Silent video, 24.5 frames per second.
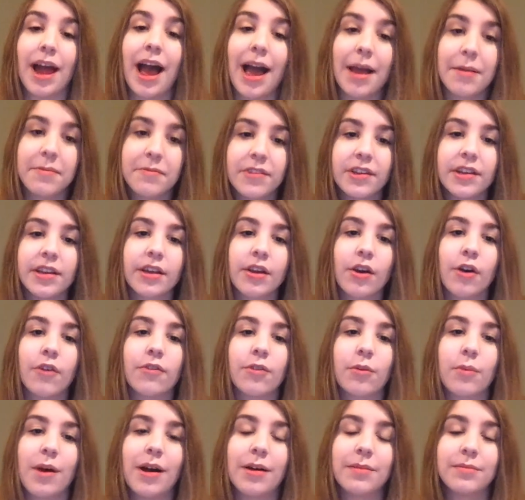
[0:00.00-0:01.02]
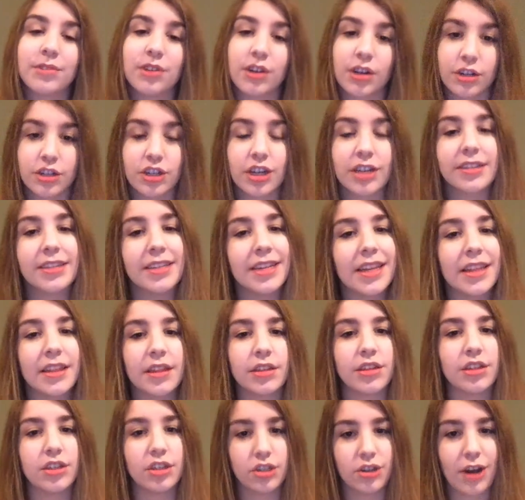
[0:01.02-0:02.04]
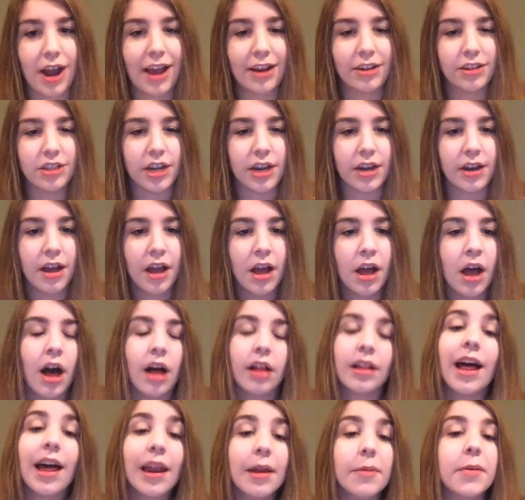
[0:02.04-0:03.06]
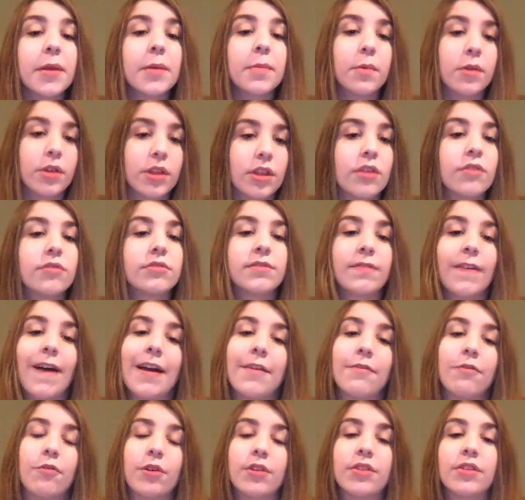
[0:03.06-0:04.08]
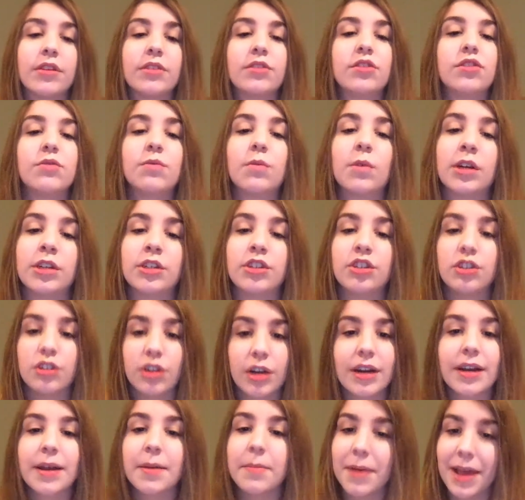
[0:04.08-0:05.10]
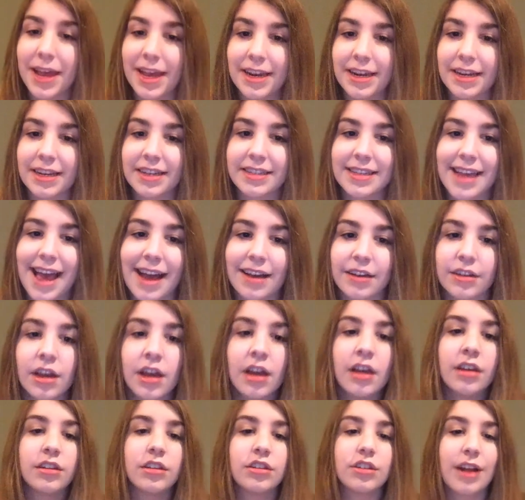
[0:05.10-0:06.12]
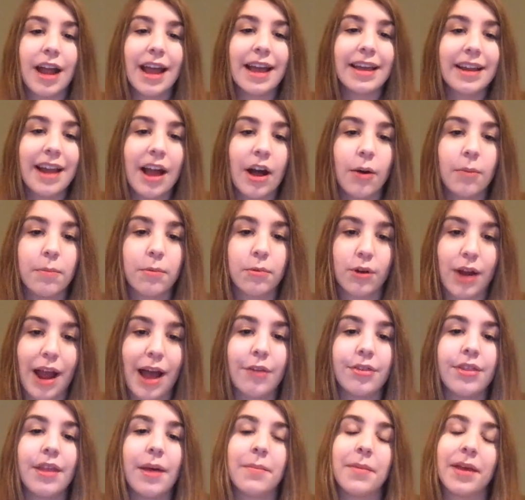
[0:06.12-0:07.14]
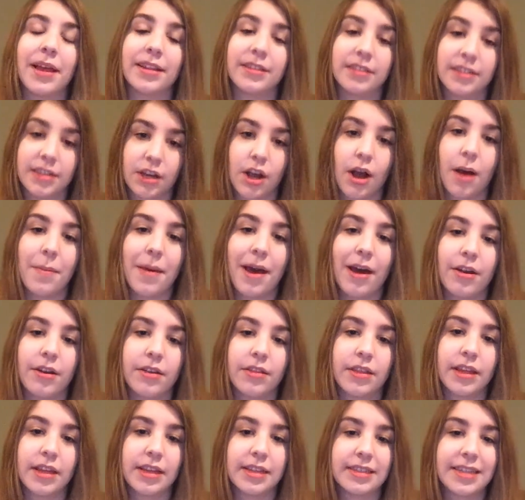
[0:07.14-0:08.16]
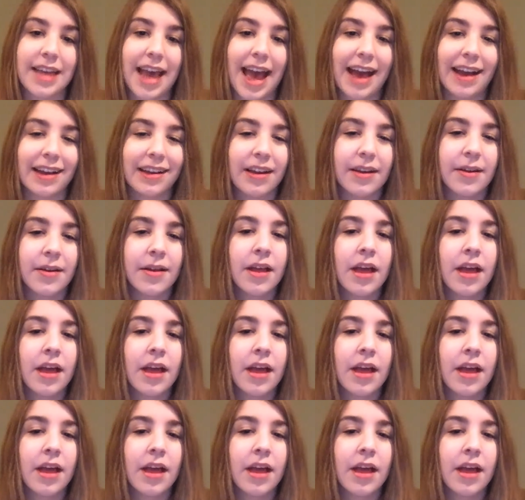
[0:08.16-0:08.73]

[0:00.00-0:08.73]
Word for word: I'm feeling overwhelmed or just need the distraction. A lot of people use five, four, three, two, one during a panic attack to try and help ground them to come out of the attack.